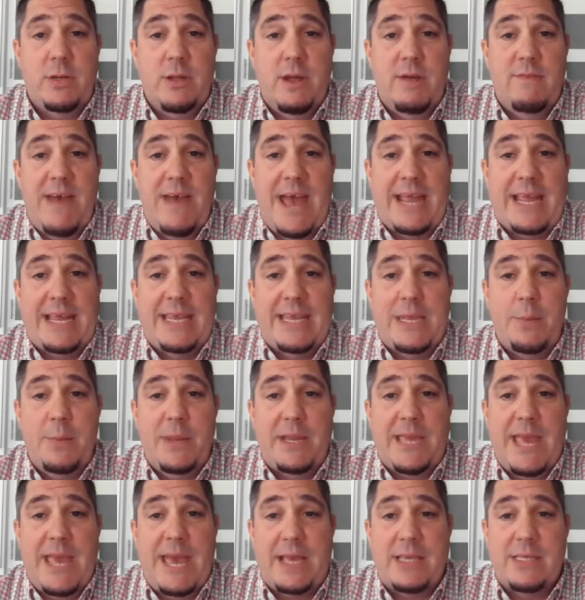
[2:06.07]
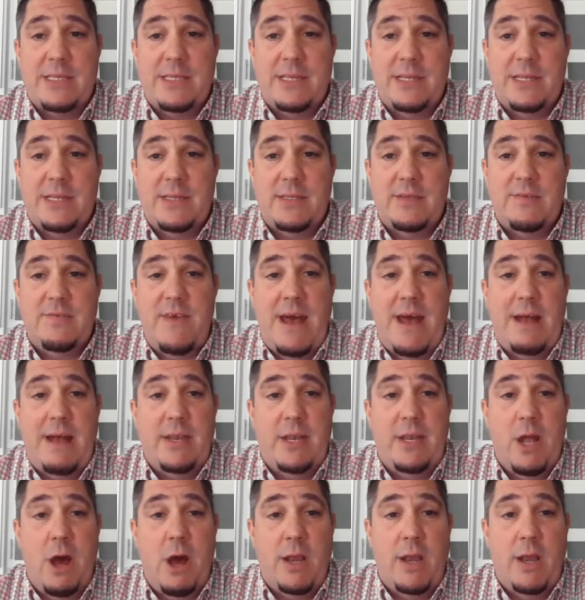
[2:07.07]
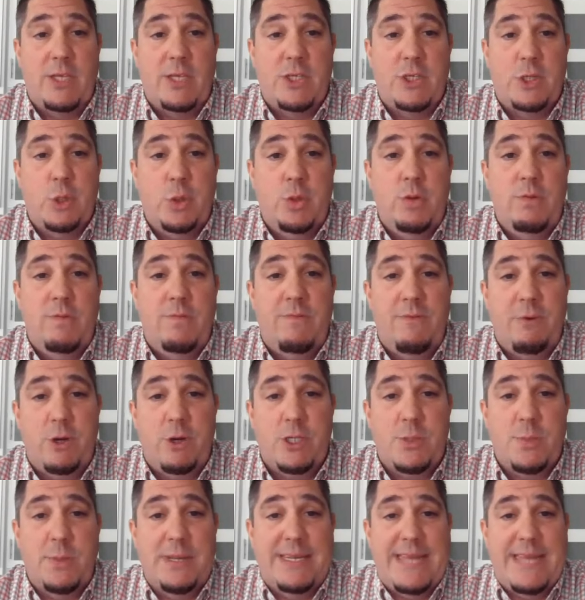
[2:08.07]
of academic excellence founded on a student-first